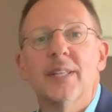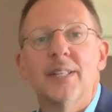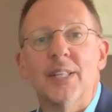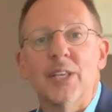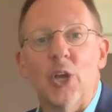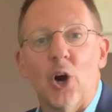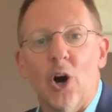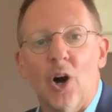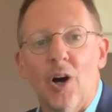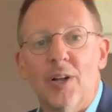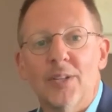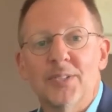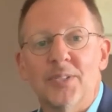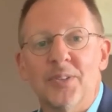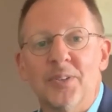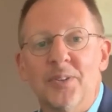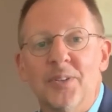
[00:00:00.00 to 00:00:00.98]
the
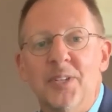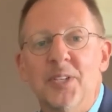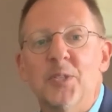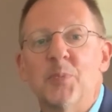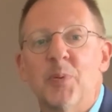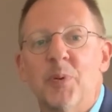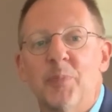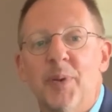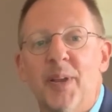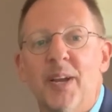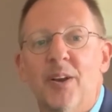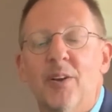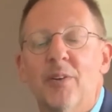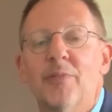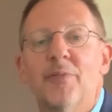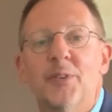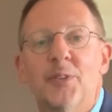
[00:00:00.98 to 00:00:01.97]
altar, is
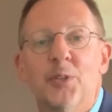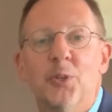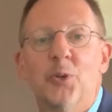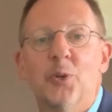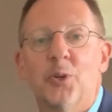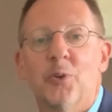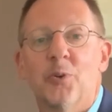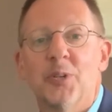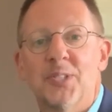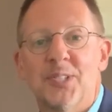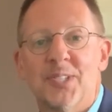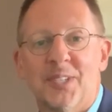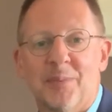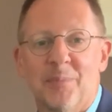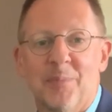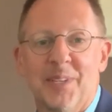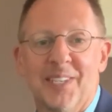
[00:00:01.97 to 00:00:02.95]
prepared for the
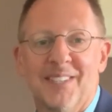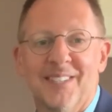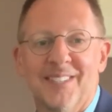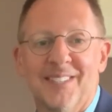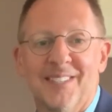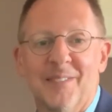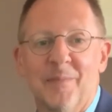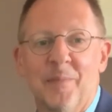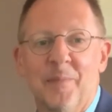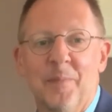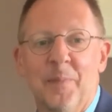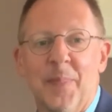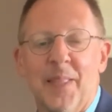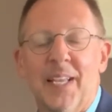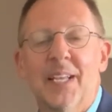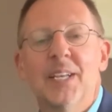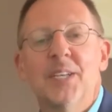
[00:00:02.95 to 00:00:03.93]
Eucharistic meal.
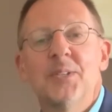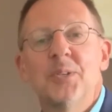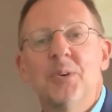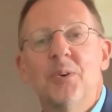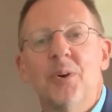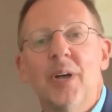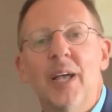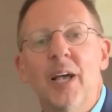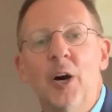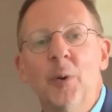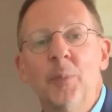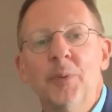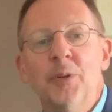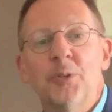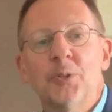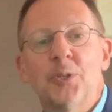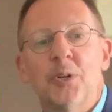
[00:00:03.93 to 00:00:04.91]
So help
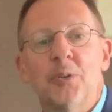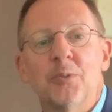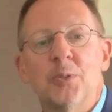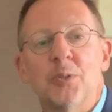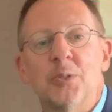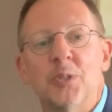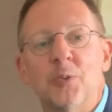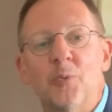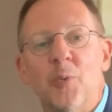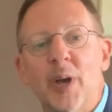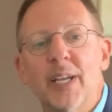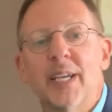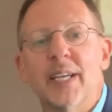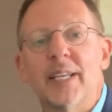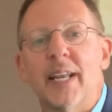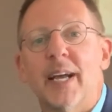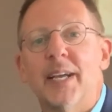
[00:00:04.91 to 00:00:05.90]
your children to
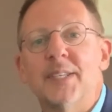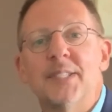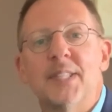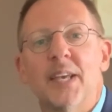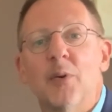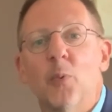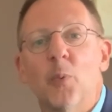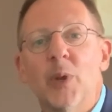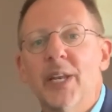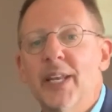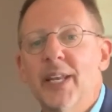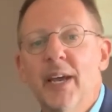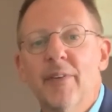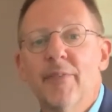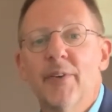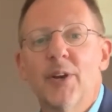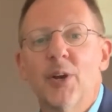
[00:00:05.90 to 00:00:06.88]
recognize that we
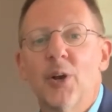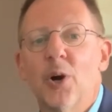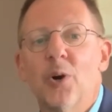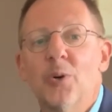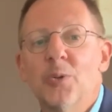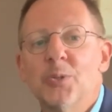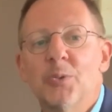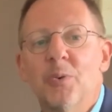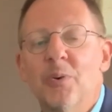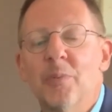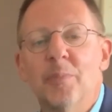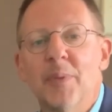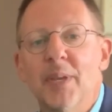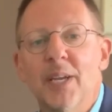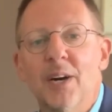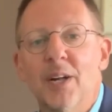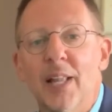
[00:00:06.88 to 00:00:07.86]
never go to a
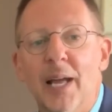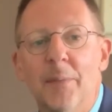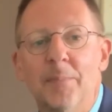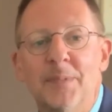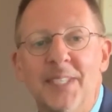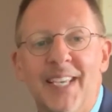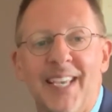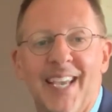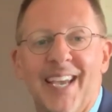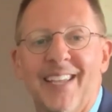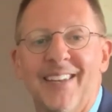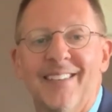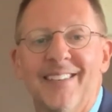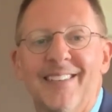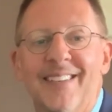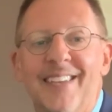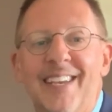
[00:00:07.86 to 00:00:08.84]
meal
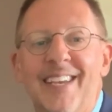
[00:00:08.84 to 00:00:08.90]
empty-handed,